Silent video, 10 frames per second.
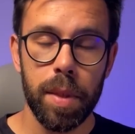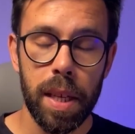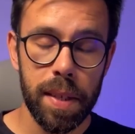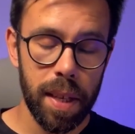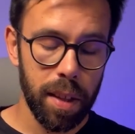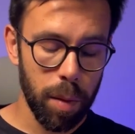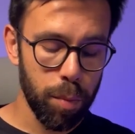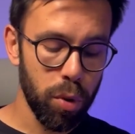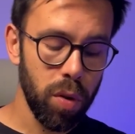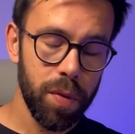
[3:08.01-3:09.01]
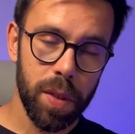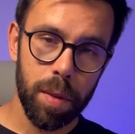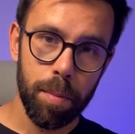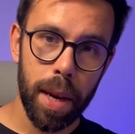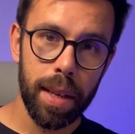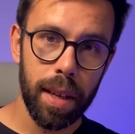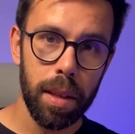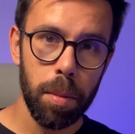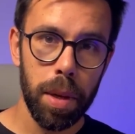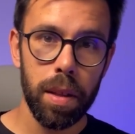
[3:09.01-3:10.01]
since it improves the
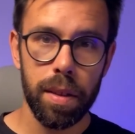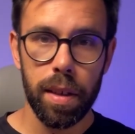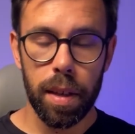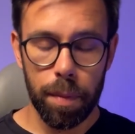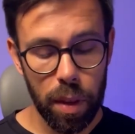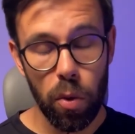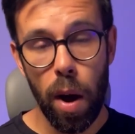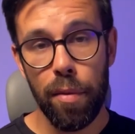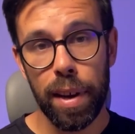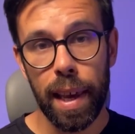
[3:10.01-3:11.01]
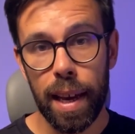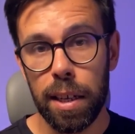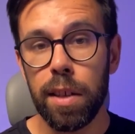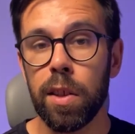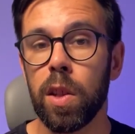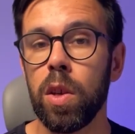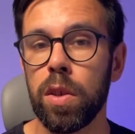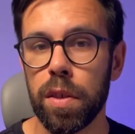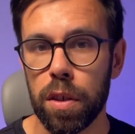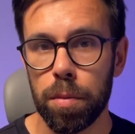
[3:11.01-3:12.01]
maintainability you have a gain in the long
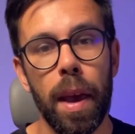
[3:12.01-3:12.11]
term.